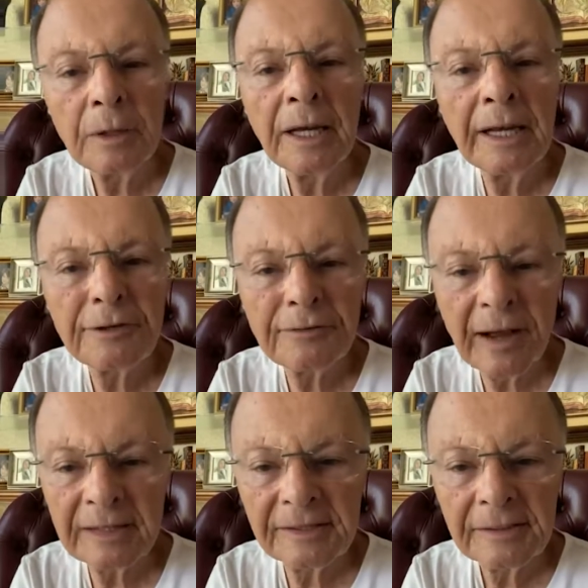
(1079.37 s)
And of
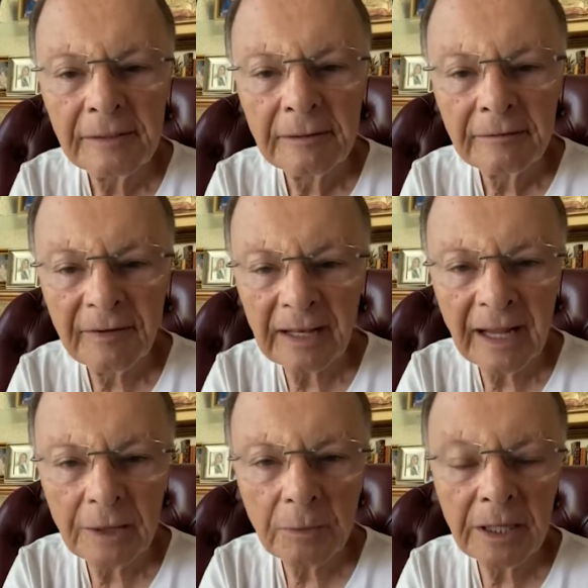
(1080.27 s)
course,
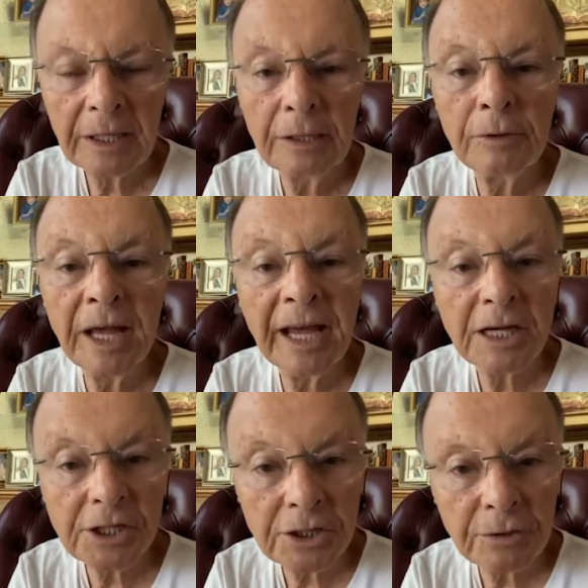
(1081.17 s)
they
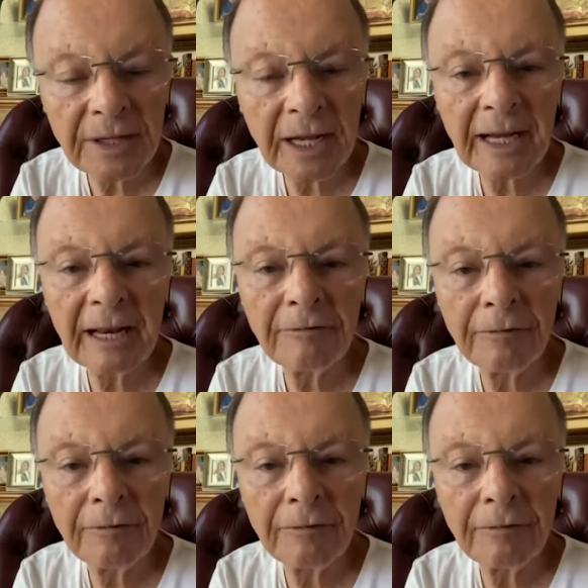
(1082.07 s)
spoke like that